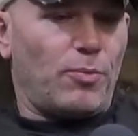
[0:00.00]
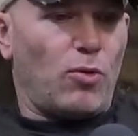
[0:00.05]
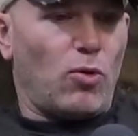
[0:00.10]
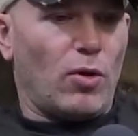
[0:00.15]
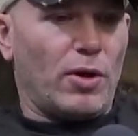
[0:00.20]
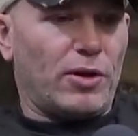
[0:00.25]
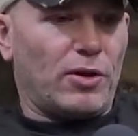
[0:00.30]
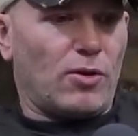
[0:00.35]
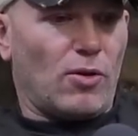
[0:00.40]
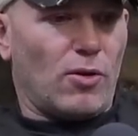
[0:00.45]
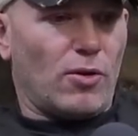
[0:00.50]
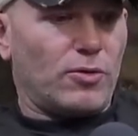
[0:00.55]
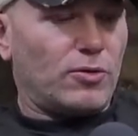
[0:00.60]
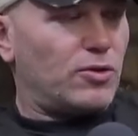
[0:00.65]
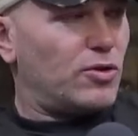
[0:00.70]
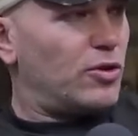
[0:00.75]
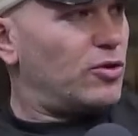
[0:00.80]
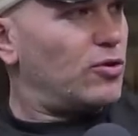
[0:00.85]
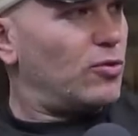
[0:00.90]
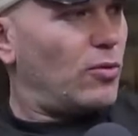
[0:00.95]
point guard
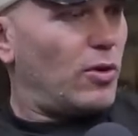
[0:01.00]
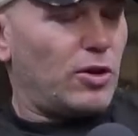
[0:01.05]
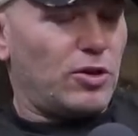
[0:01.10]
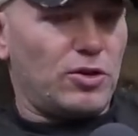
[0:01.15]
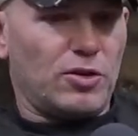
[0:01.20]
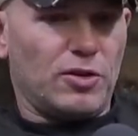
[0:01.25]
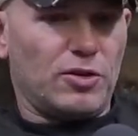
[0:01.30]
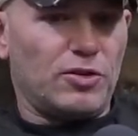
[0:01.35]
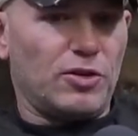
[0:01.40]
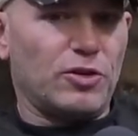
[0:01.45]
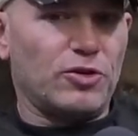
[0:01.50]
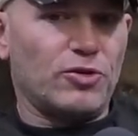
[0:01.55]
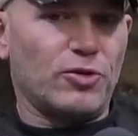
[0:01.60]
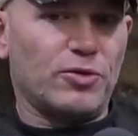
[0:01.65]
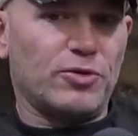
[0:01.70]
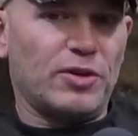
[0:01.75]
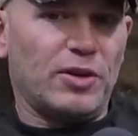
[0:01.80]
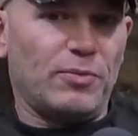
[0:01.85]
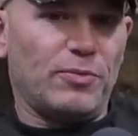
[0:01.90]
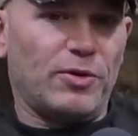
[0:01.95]
situation is
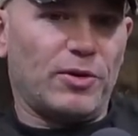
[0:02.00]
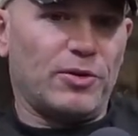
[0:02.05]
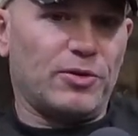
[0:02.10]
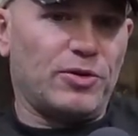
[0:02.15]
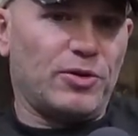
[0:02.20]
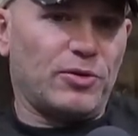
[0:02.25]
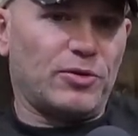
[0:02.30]
interesting because